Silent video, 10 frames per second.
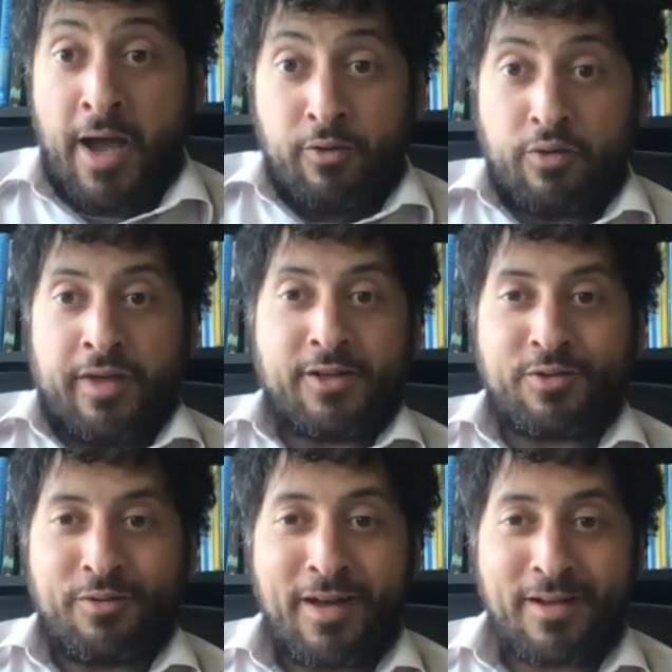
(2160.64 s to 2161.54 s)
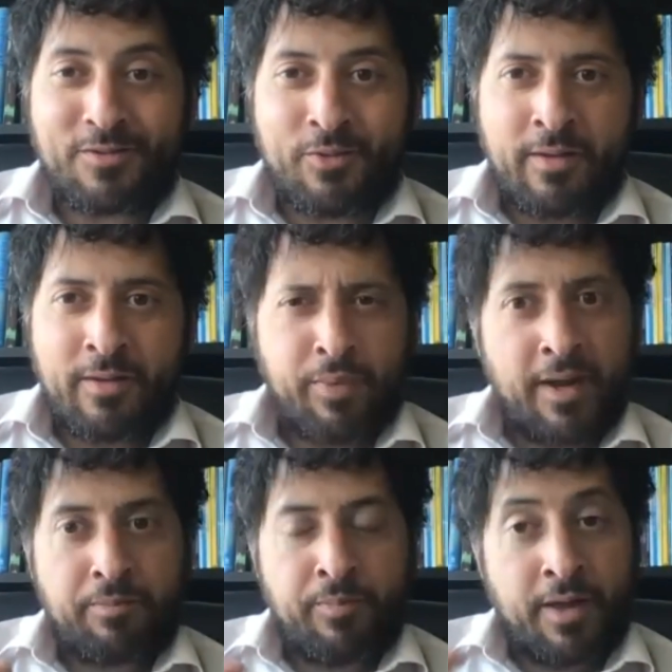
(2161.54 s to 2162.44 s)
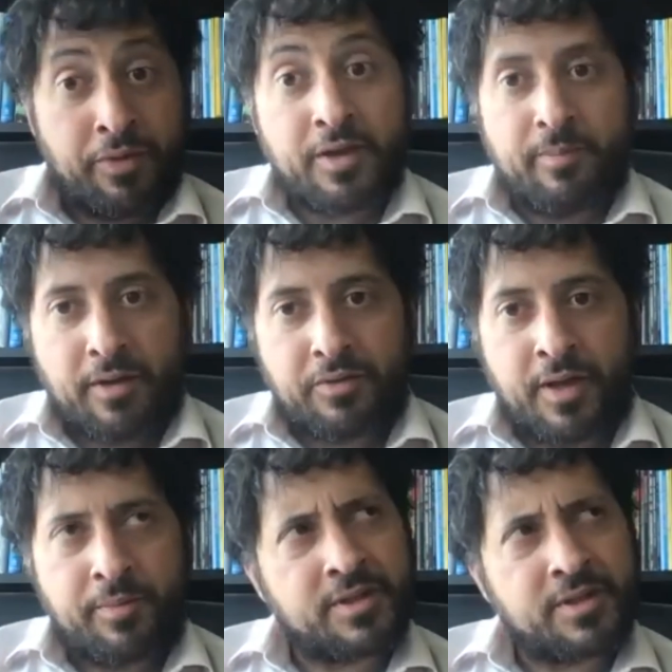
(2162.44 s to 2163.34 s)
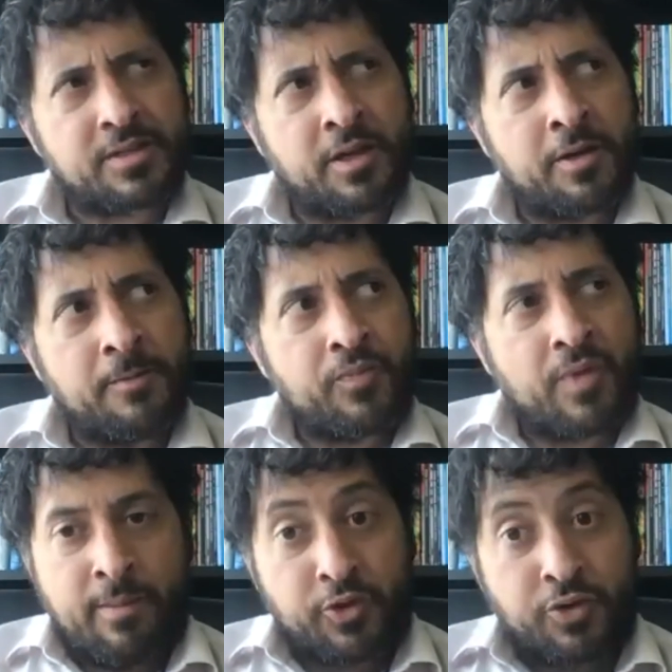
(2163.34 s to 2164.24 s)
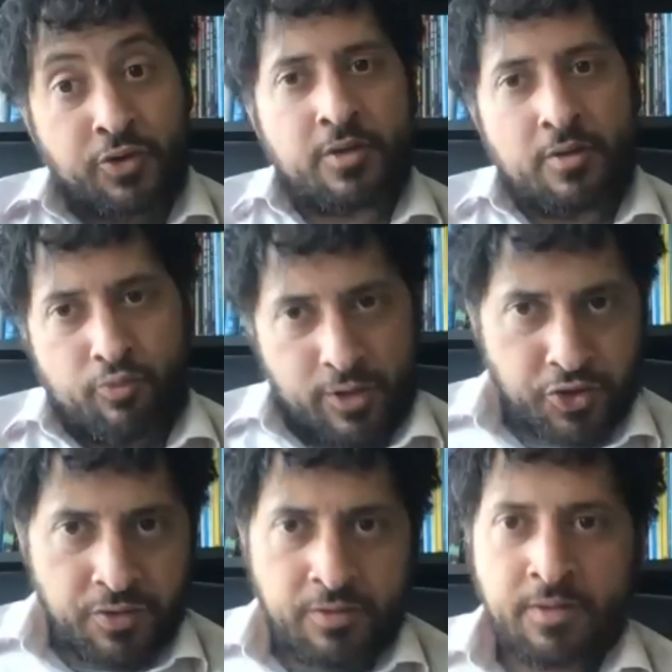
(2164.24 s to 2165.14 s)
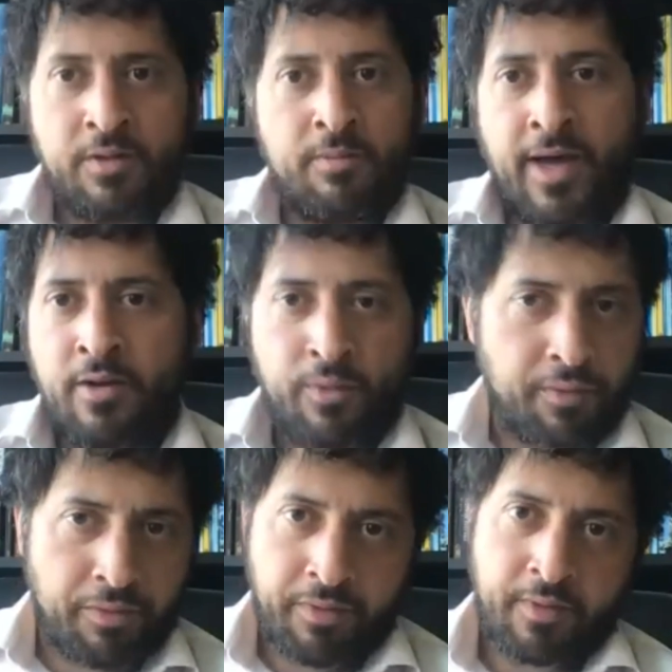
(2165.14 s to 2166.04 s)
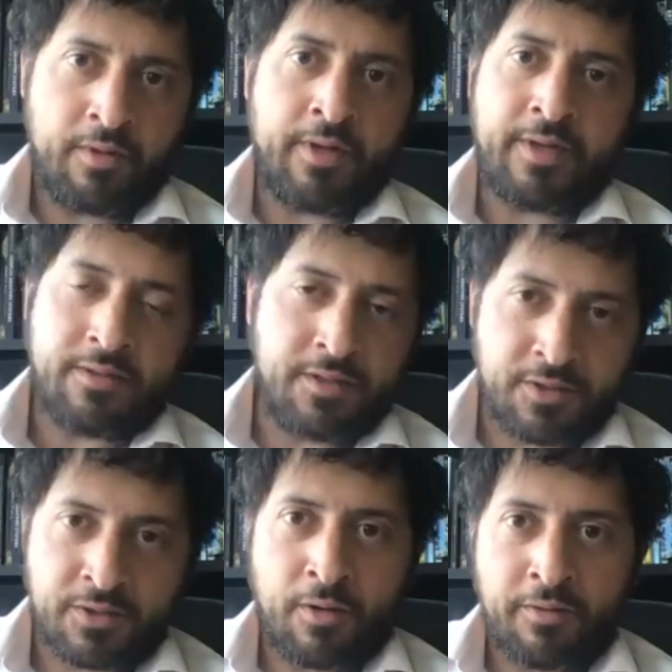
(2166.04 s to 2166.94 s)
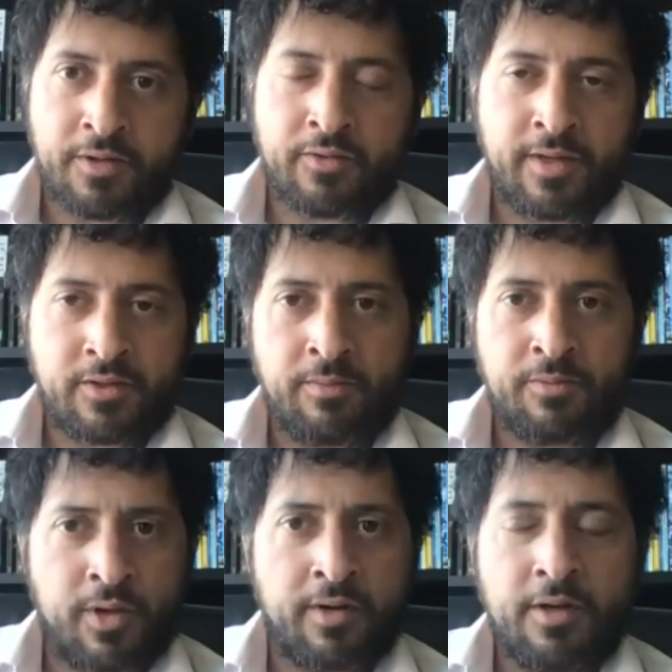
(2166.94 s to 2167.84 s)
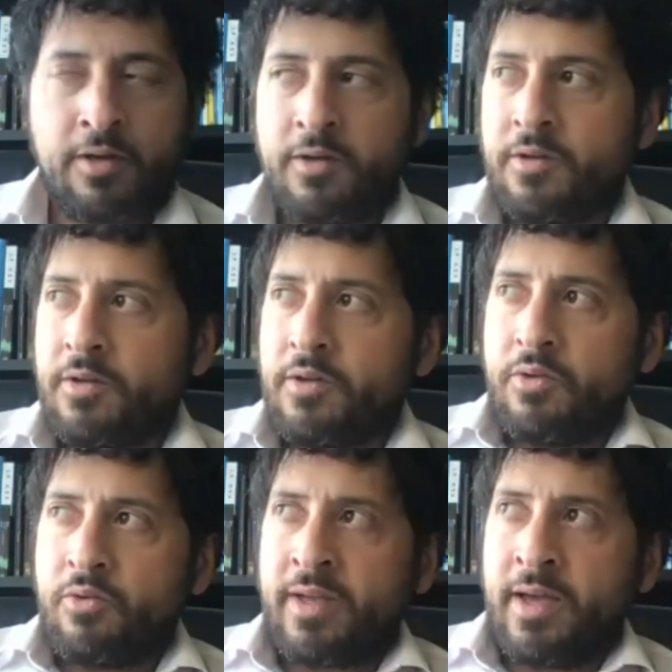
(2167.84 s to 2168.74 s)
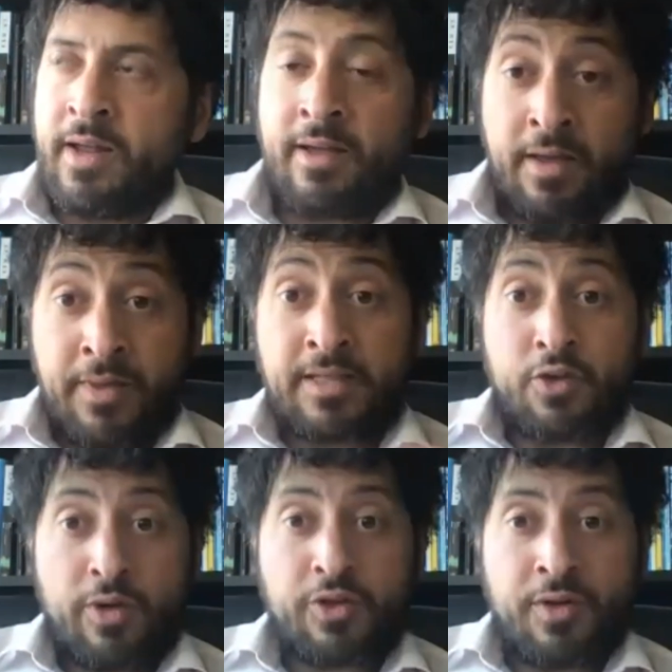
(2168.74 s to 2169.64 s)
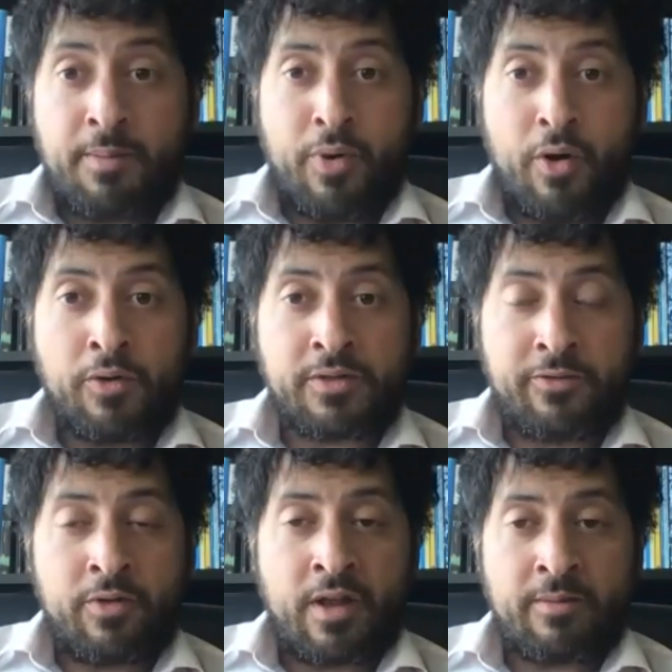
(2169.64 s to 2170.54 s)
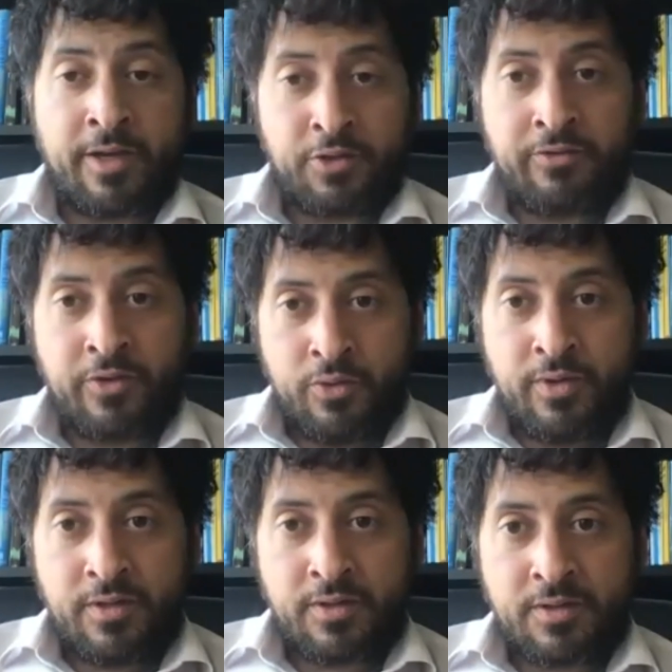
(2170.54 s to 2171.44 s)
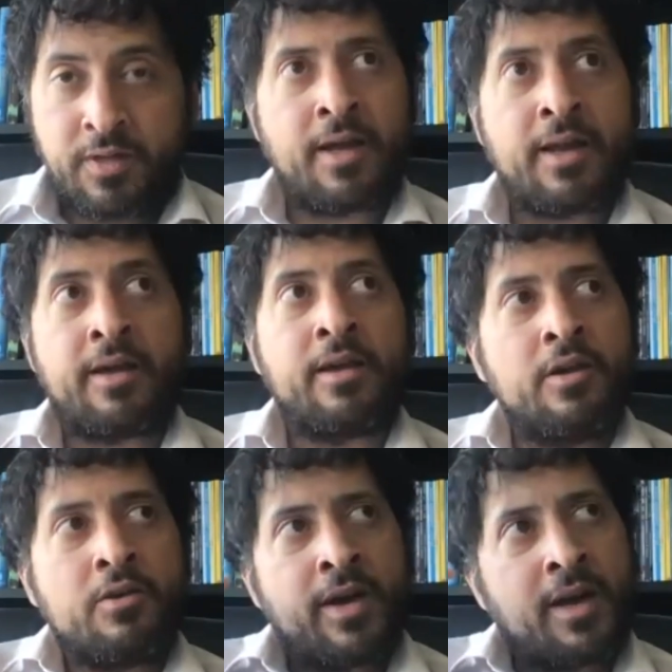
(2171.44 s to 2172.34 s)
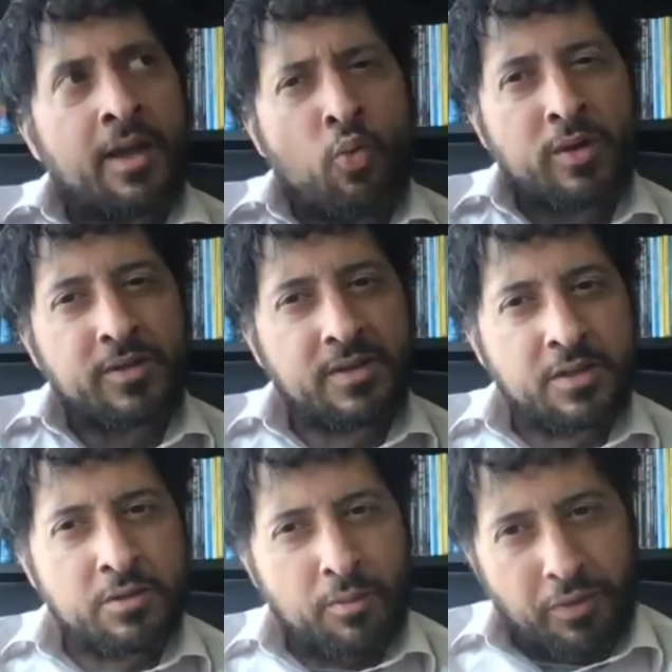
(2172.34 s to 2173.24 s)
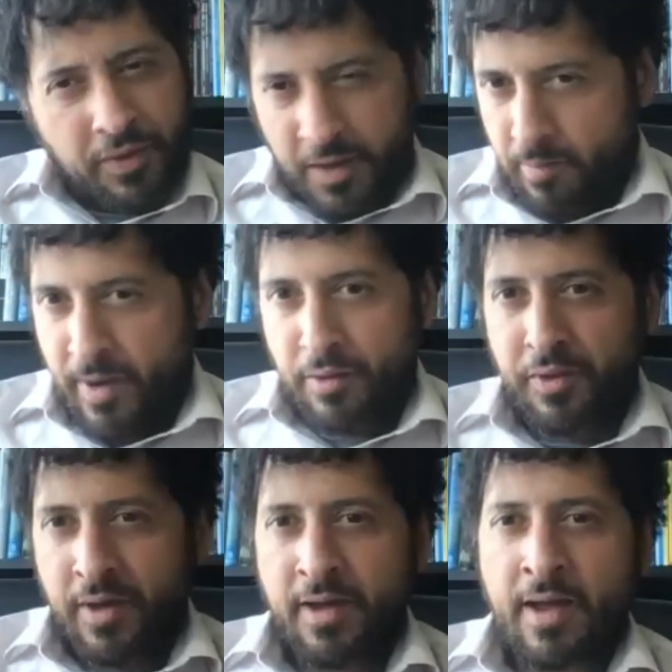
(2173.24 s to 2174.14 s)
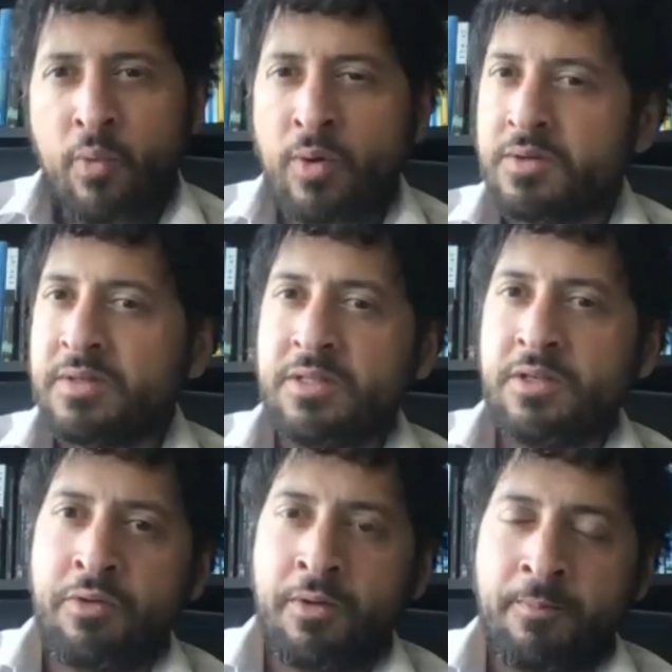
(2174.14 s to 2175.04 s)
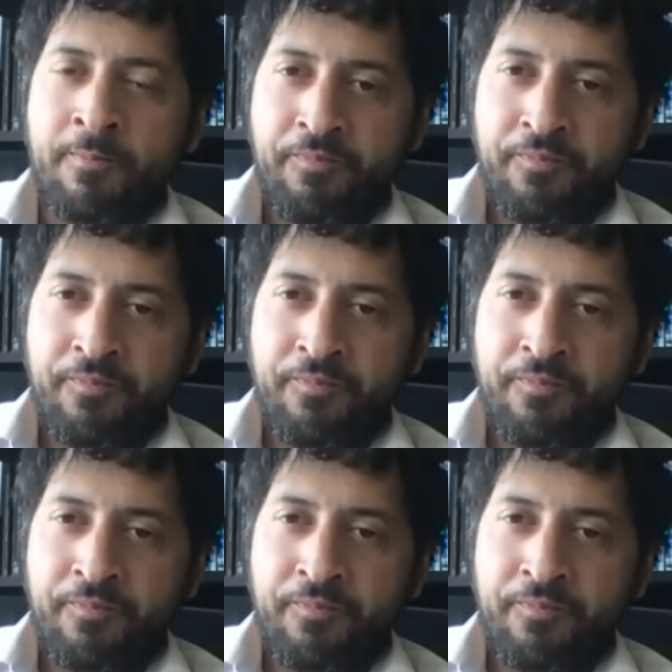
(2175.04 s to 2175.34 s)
don't know the answer to that, right? But I think about that because I say I'm interested in compression and the bandwidth and the latencies and all of this, right? So I'm trying to, right? And that's a question I pose for a lot of my interviewees, and I want to see them think about that. I want to see them